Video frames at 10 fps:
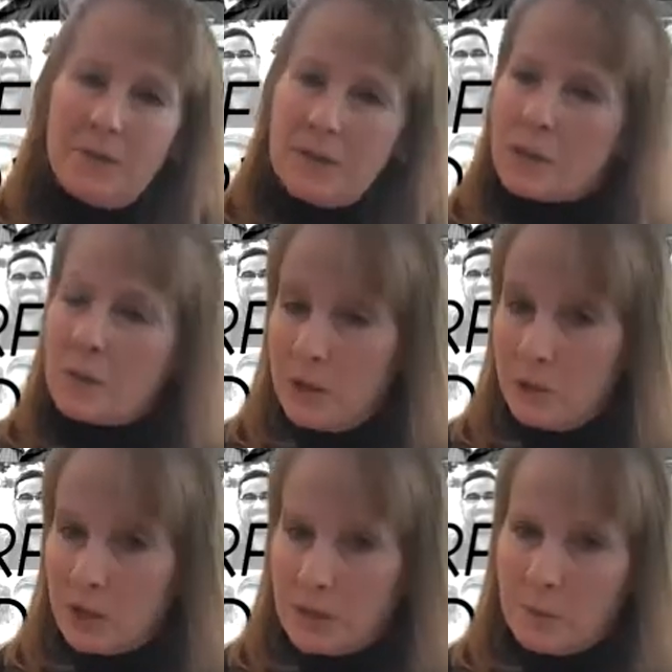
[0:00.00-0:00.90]
this is what you
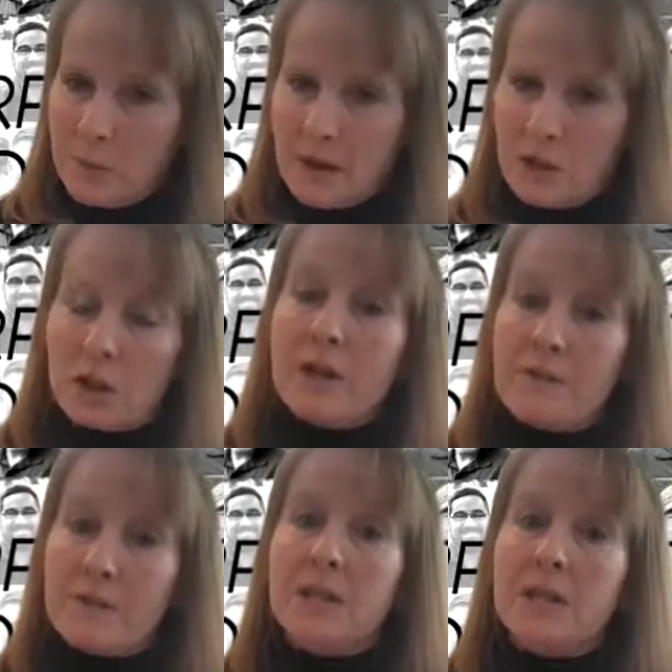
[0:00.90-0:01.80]
should expect, you're going
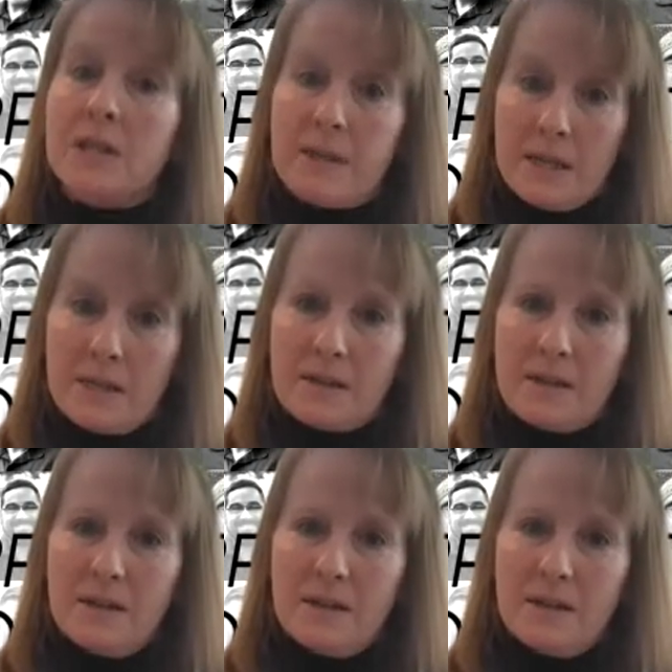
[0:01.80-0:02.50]
to feel like this,